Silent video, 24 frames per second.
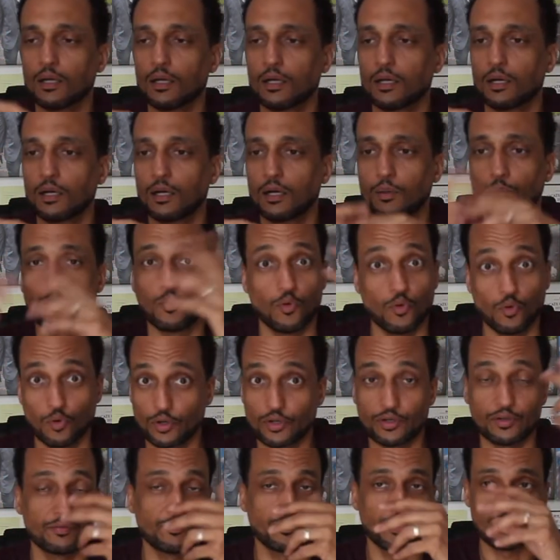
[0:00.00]
Or
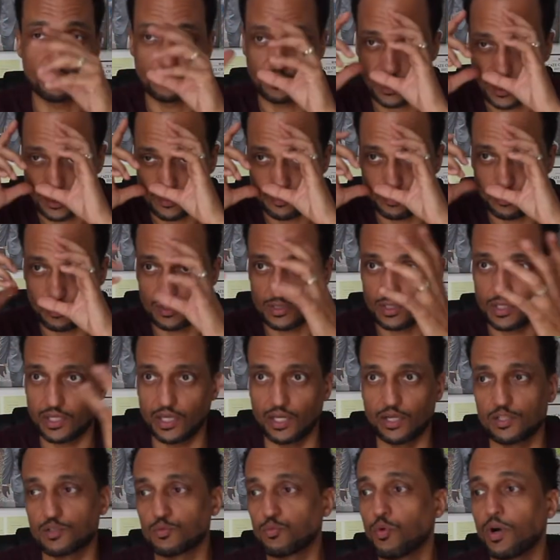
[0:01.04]
conversely, I push it
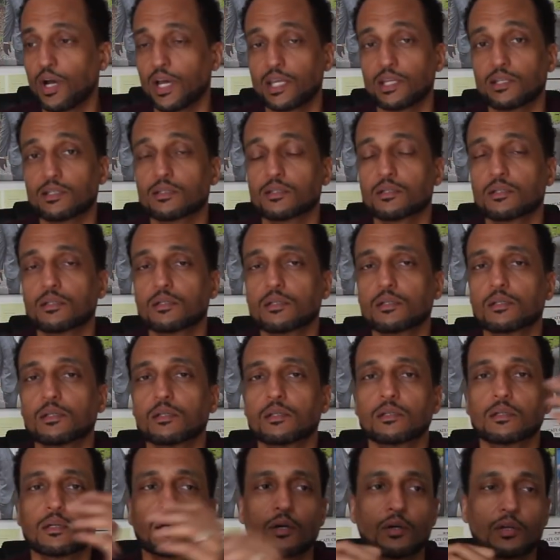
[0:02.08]
and it's white.
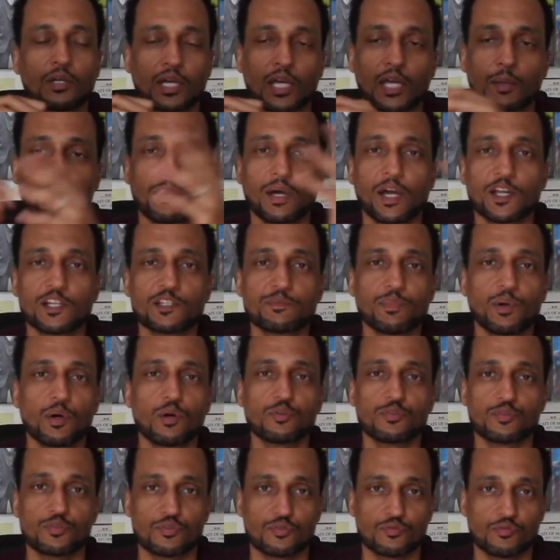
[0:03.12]
Okay, my
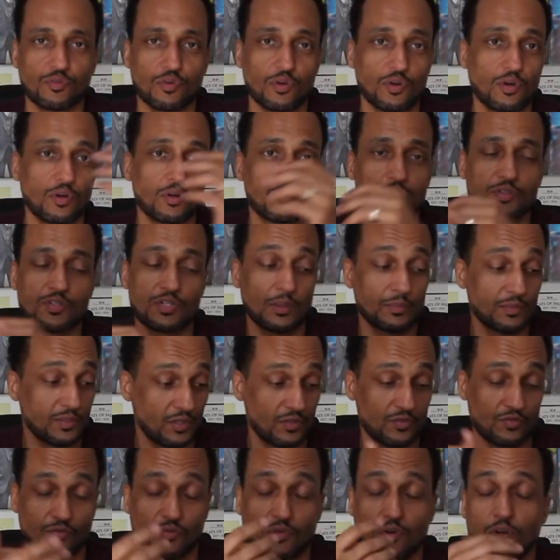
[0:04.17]
exposure's wrong or
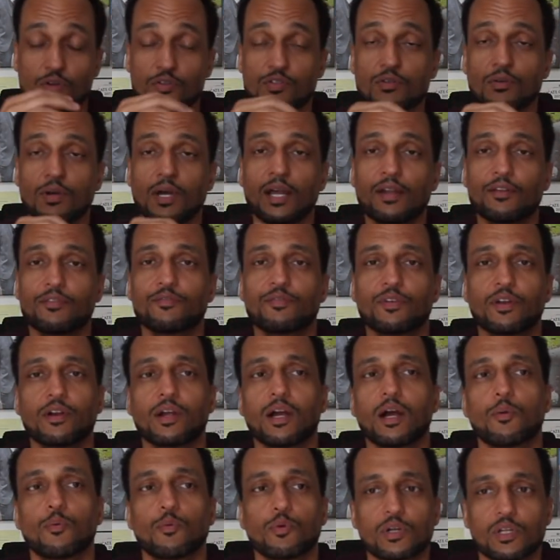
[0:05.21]
something's wrong, so I had to figure
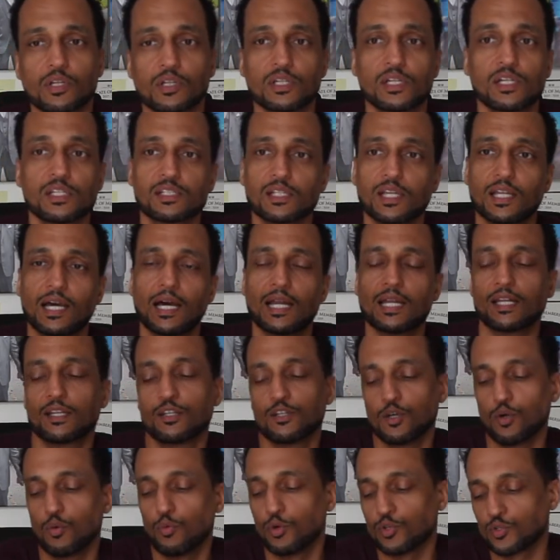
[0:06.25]
out what it is, and I didn't
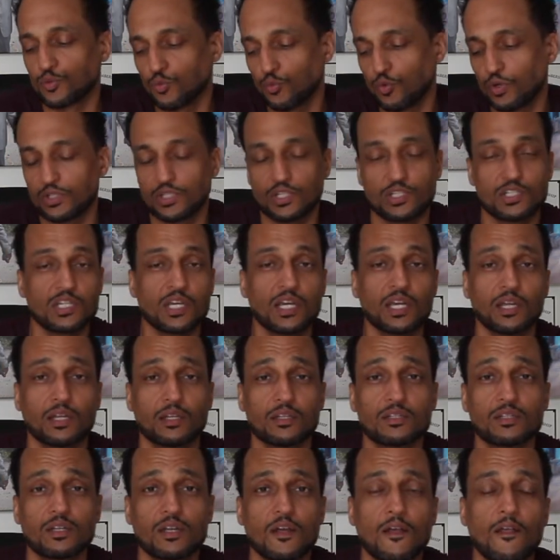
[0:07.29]
know which one to
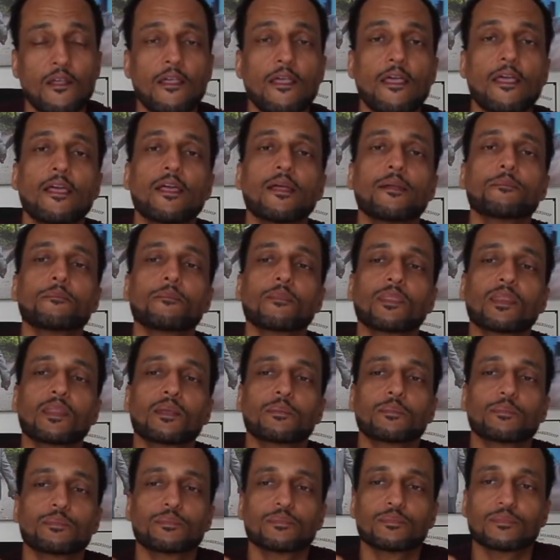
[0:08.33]
change.
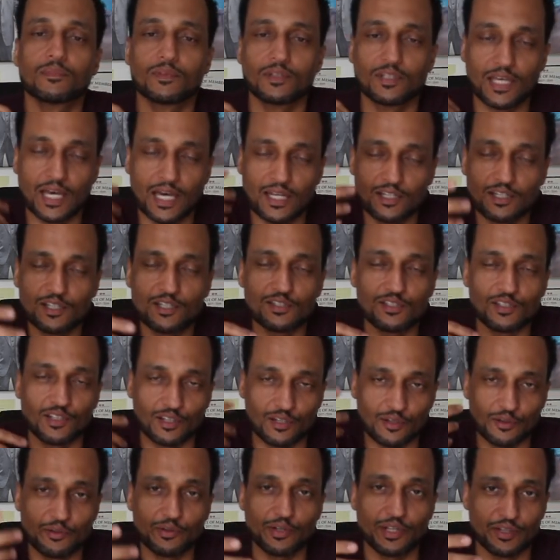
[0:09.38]
That is
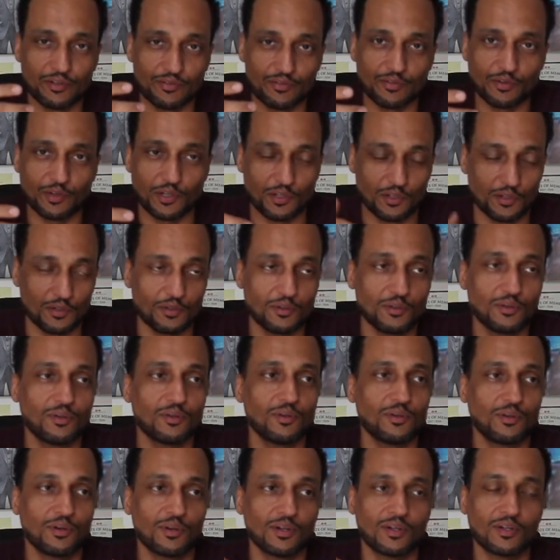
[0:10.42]
learning for you
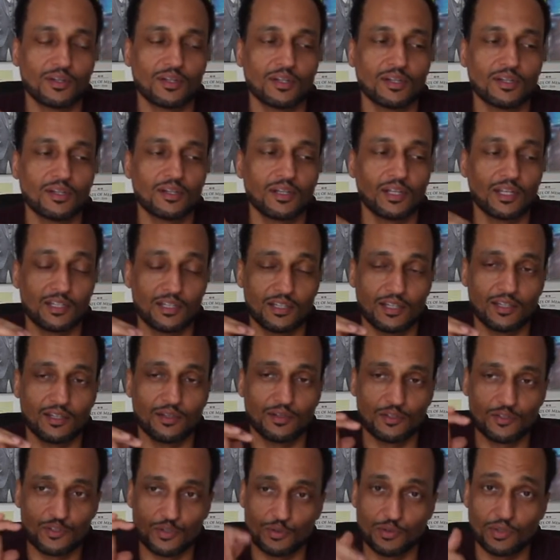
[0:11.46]
on it.
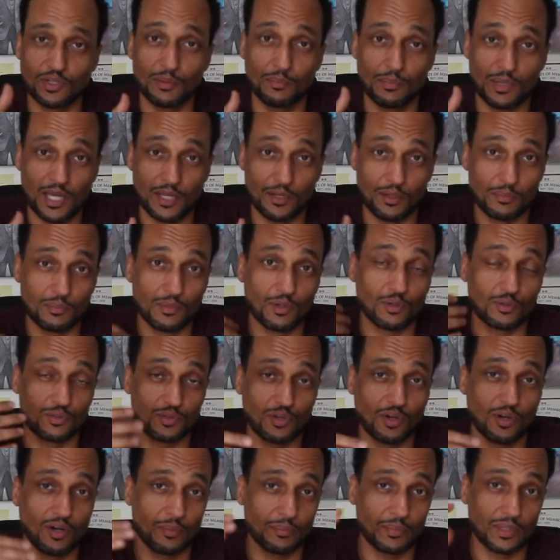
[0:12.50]
Shooting in manual mode
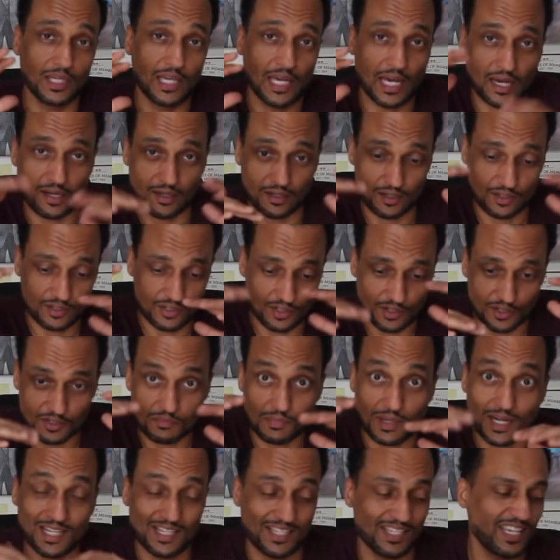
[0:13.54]
taught me how to adjust
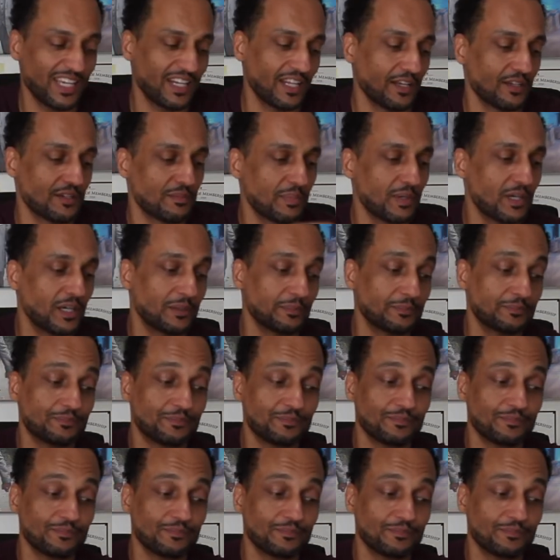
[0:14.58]
my settings. But